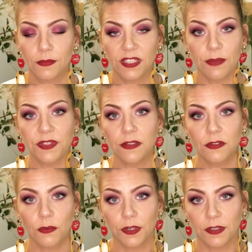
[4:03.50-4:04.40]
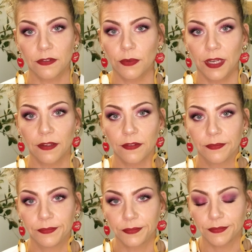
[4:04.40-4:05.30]
Stem cells don't work this way, guys.
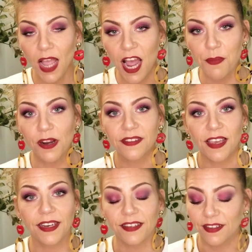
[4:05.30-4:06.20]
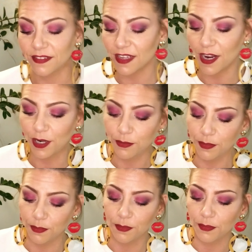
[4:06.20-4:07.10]
I'm not a scientist.
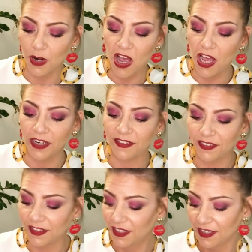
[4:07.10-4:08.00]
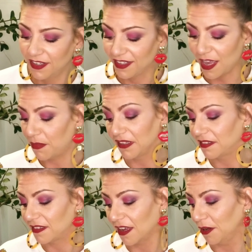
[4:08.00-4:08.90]
I'm not a
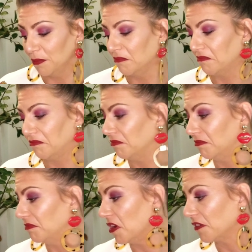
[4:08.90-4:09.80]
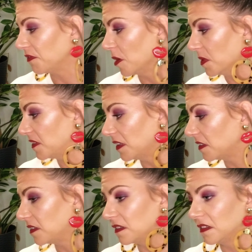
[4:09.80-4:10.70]
chemist. I'm not a
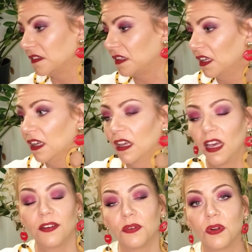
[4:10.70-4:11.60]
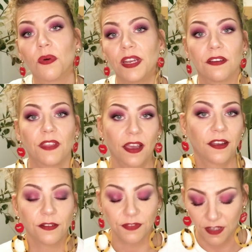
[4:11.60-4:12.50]
pharmacist. I don't know any of that
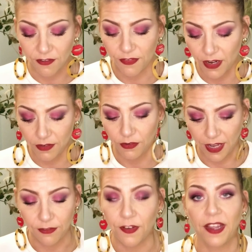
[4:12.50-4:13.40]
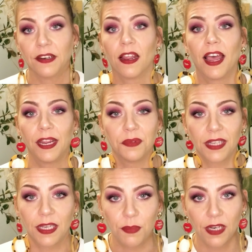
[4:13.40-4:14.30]
kind of stuff. Okay, fine. I am a
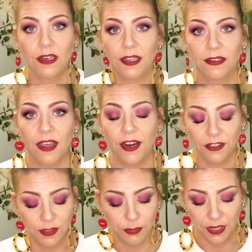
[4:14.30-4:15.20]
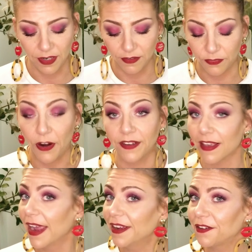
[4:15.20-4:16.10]
layman entirely, but as far as
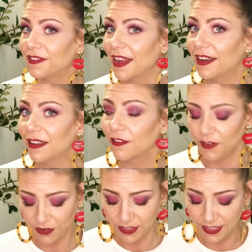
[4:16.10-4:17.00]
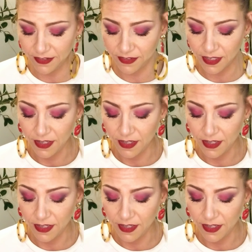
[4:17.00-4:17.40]
I understand it, at the very least,